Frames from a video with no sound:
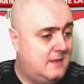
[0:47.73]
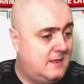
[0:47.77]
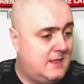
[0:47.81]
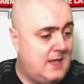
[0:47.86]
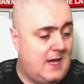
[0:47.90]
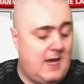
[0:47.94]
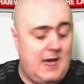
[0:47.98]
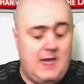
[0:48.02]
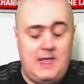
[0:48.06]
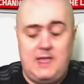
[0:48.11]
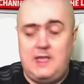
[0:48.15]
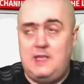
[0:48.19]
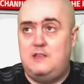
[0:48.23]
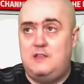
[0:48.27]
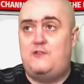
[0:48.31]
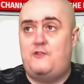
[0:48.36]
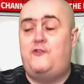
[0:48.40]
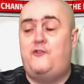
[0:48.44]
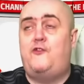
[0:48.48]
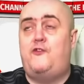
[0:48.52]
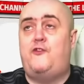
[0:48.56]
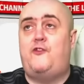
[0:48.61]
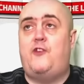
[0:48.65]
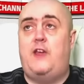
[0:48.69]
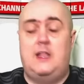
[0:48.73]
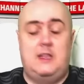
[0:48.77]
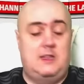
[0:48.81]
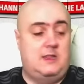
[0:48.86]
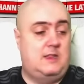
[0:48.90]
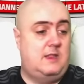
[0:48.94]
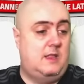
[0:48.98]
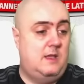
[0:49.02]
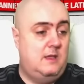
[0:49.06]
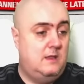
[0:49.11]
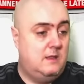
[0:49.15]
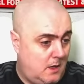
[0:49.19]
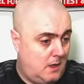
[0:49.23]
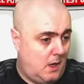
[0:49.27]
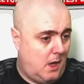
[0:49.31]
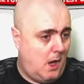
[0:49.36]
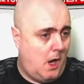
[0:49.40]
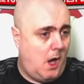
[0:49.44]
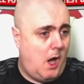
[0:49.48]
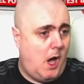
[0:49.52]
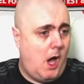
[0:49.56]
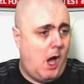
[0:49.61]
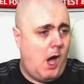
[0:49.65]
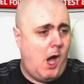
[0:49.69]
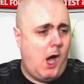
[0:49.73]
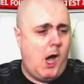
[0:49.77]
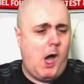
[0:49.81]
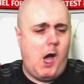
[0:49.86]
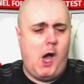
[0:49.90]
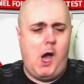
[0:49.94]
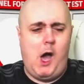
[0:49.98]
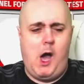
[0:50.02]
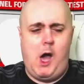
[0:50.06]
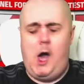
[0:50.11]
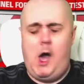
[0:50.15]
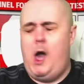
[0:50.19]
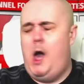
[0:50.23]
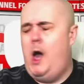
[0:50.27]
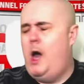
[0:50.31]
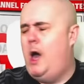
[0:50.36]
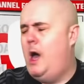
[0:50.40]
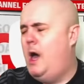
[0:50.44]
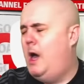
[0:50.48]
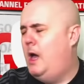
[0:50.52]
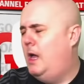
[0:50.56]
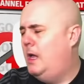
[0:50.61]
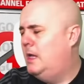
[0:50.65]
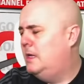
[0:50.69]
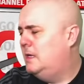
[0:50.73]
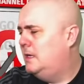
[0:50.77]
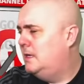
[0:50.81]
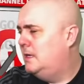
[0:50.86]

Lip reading: That is filth. Oh,